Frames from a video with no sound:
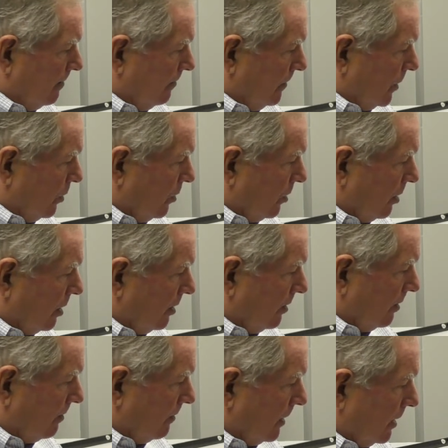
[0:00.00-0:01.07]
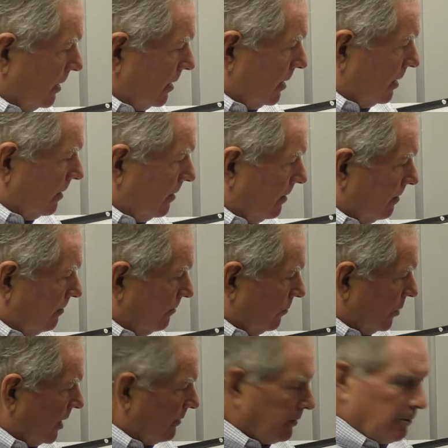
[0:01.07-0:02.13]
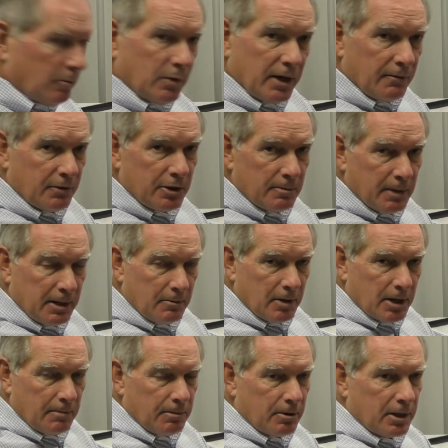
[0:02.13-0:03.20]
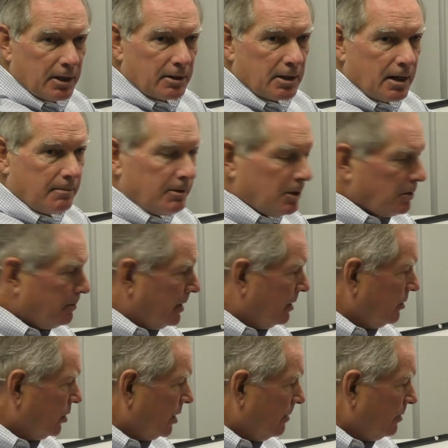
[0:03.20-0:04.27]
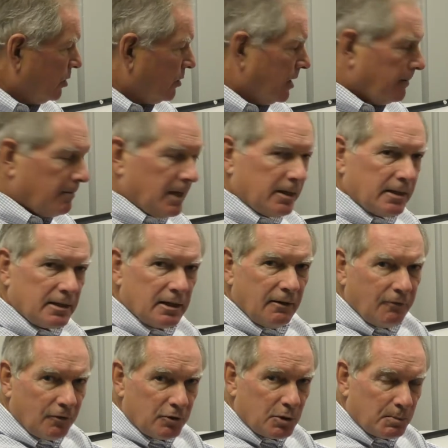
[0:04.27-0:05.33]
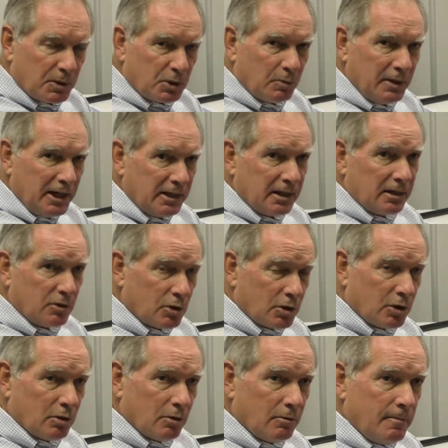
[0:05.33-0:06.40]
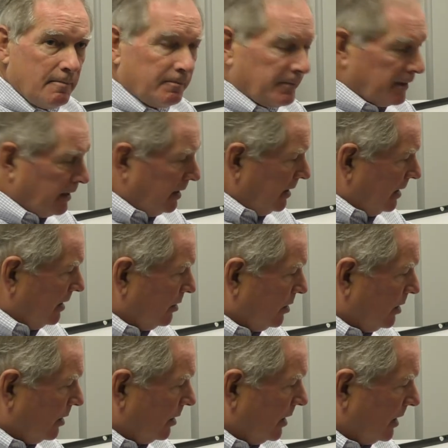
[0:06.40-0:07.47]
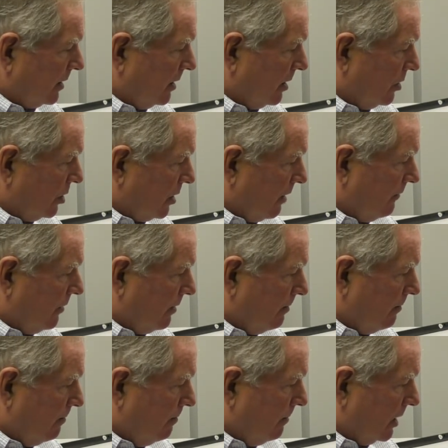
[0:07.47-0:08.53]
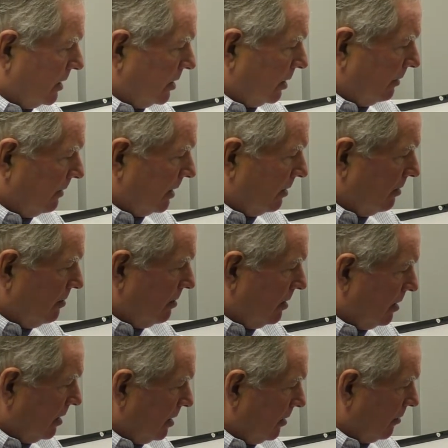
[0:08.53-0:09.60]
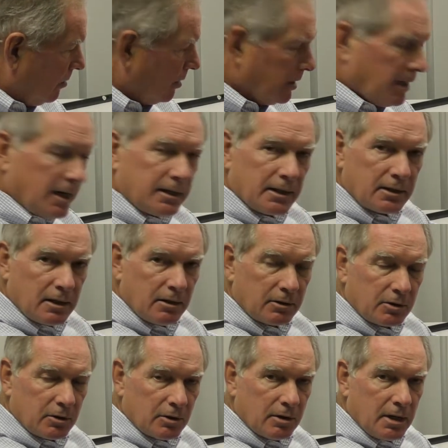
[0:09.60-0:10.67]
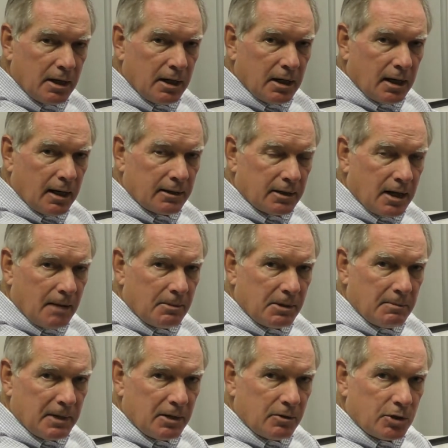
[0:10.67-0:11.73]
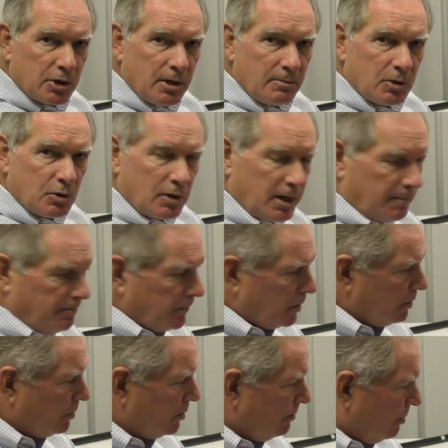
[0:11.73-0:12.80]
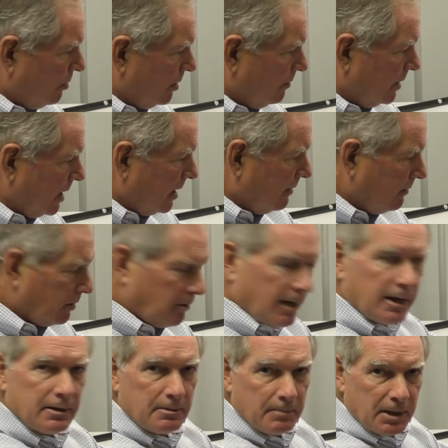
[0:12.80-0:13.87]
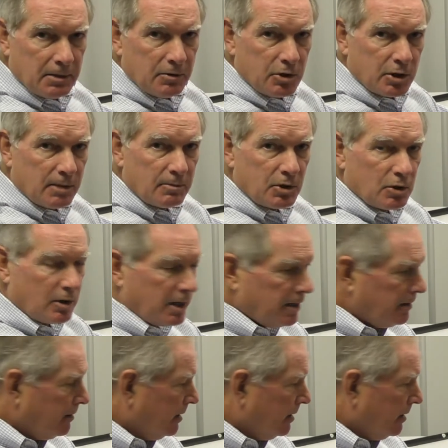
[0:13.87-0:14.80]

or whatever you might want to put on top of this metal substrate. And the difference between these two is the thickness of the material or non-conductor on top of the metal substrate. So it's important we have a grounded metal substrate,